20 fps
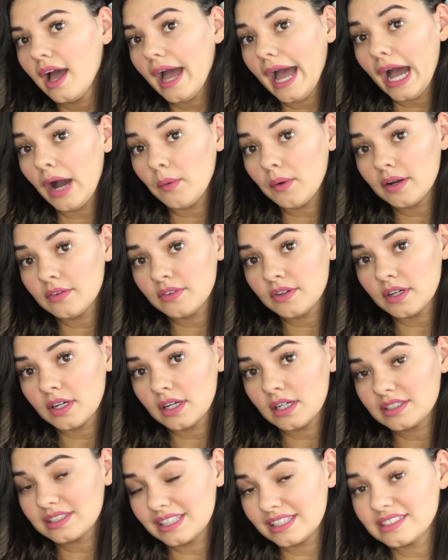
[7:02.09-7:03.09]

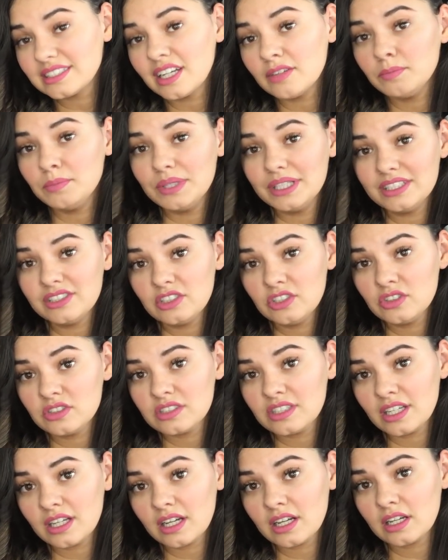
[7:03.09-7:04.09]
However, since I've been
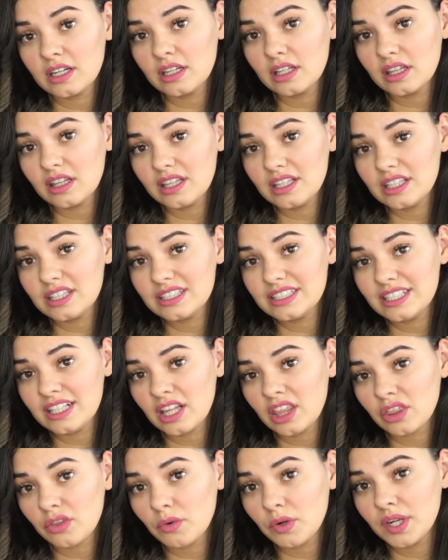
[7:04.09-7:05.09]
using the
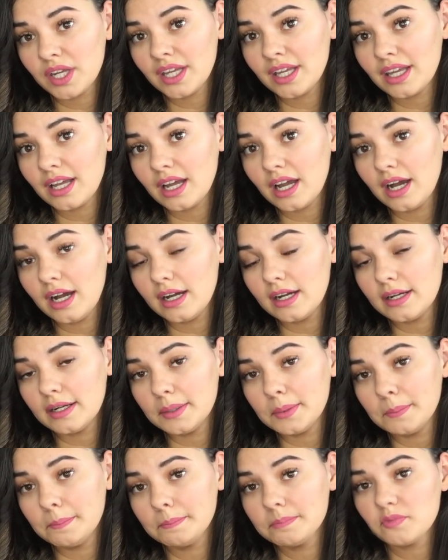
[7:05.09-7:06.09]
T3
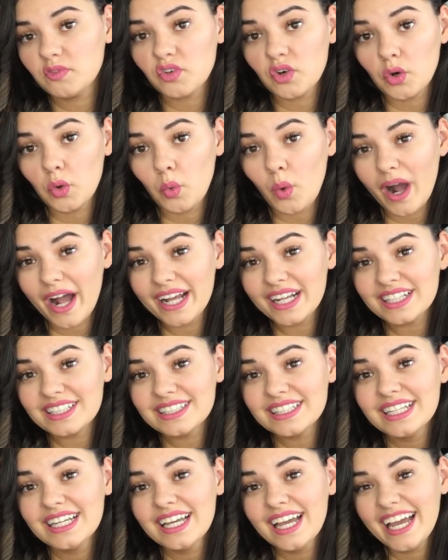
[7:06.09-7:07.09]
for a
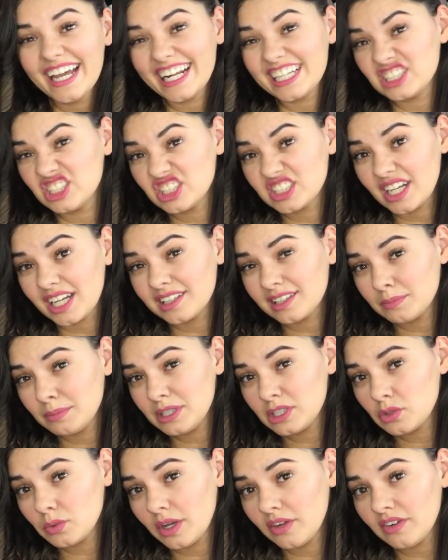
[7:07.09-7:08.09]
while, and I just got the
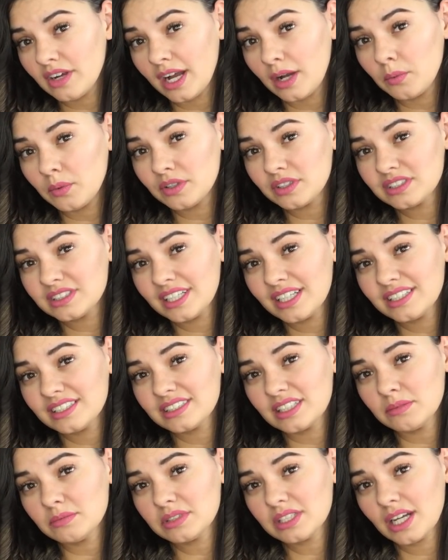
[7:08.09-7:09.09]
Beachwaver, I will say
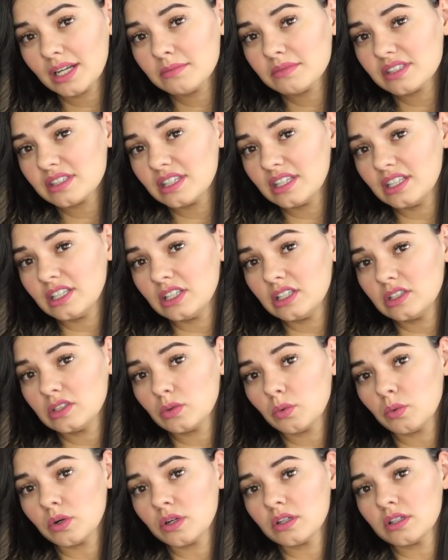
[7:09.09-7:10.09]
sometimes the
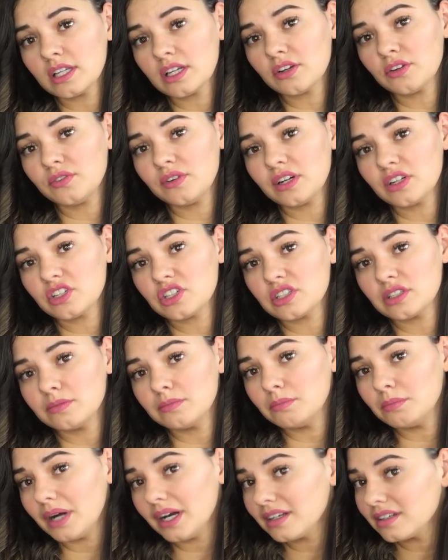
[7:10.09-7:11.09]
twirling
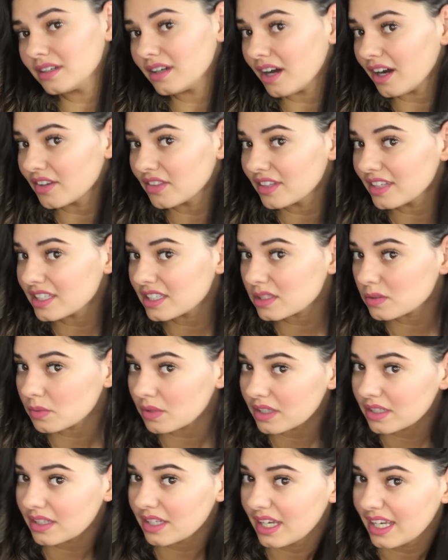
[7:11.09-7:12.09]
function button on this
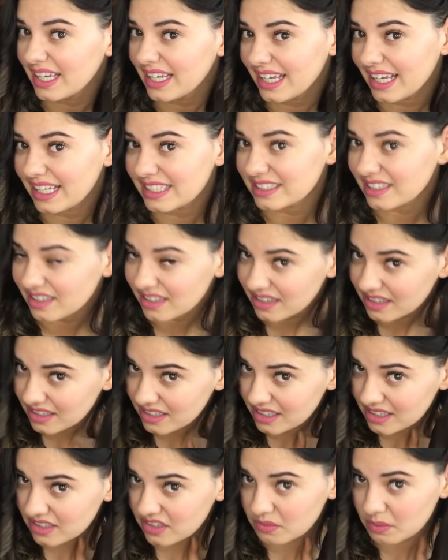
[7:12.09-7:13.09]
one is a
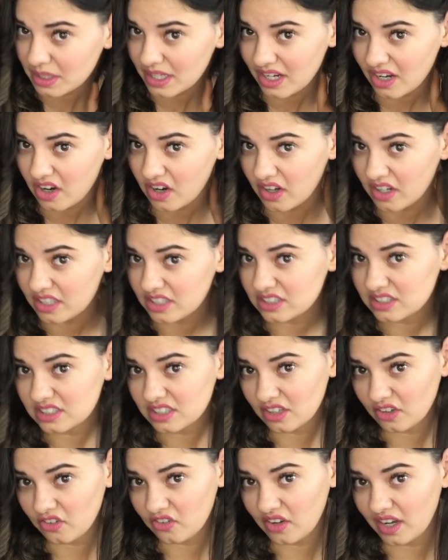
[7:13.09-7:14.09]
little bit hard
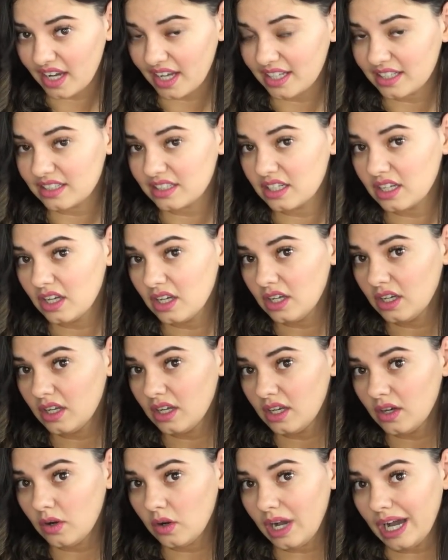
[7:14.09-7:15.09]
to find
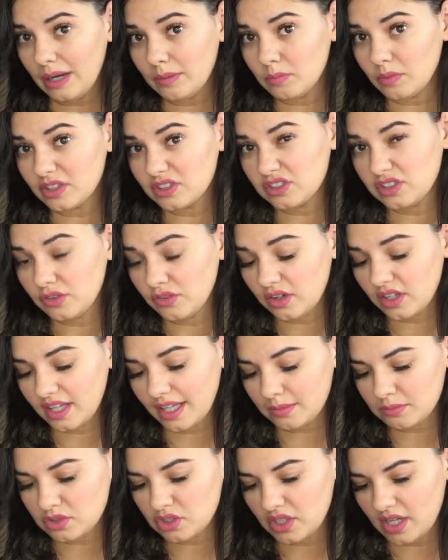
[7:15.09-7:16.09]
once you've
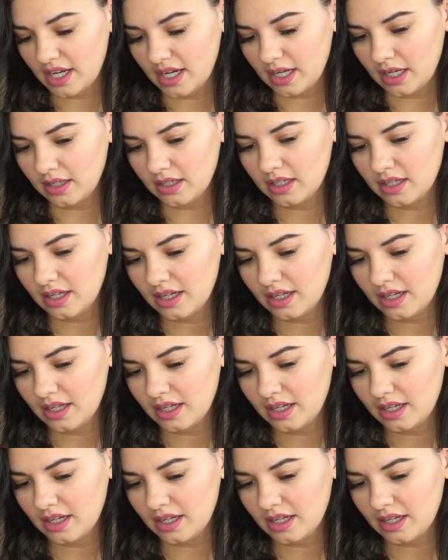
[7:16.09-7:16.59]
clamped your hair.